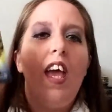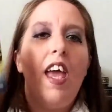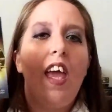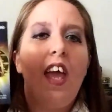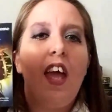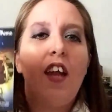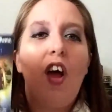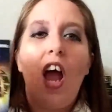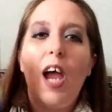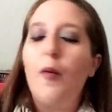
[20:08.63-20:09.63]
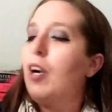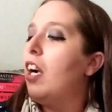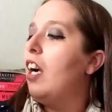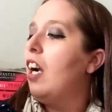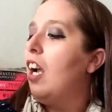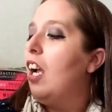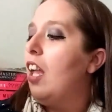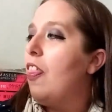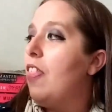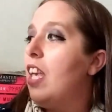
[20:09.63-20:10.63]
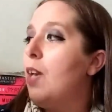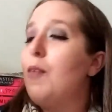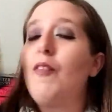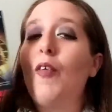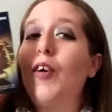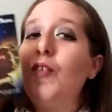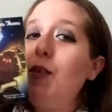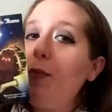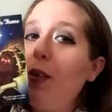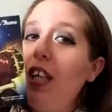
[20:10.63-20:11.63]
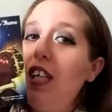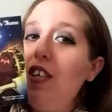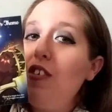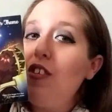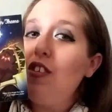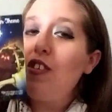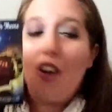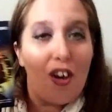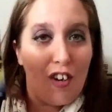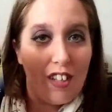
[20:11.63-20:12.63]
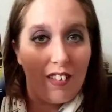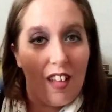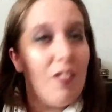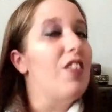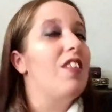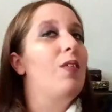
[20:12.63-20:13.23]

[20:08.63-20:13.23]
and our theme for November is star-crossed lovers,